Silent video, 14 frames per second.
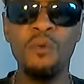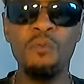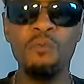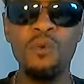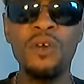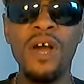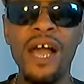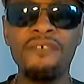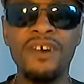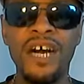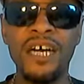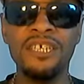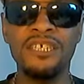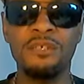We're going to have an
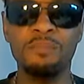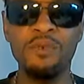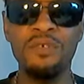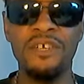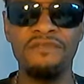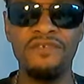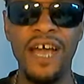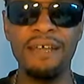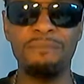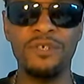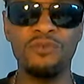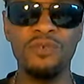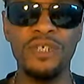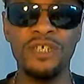undisputed fight
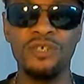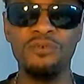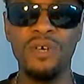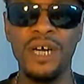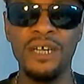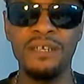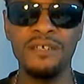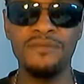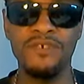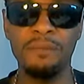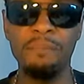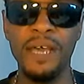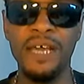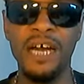between the two
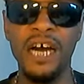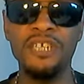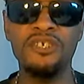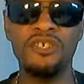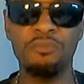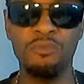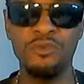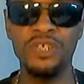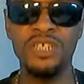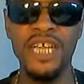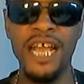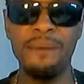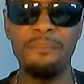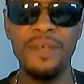to make an undisputed
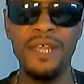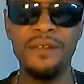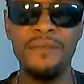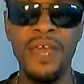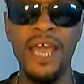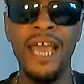champion.